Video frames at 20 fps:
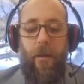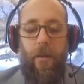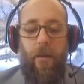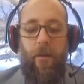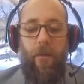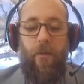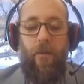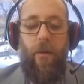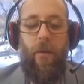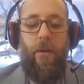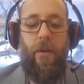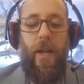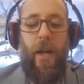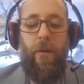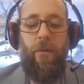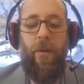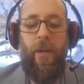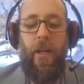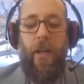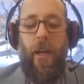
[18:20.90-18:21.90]
Throw
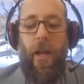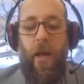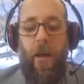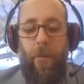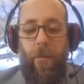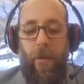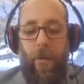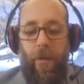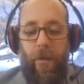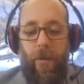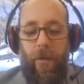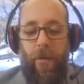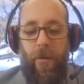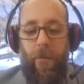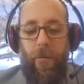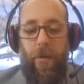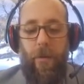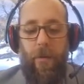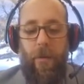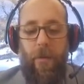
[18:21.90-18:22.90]
down the club,
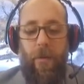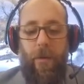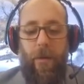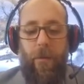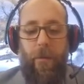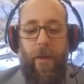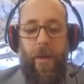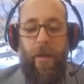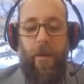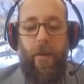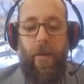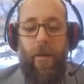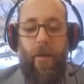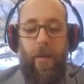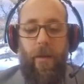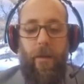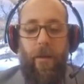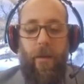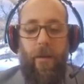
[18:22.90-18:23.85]
Perrault commanded.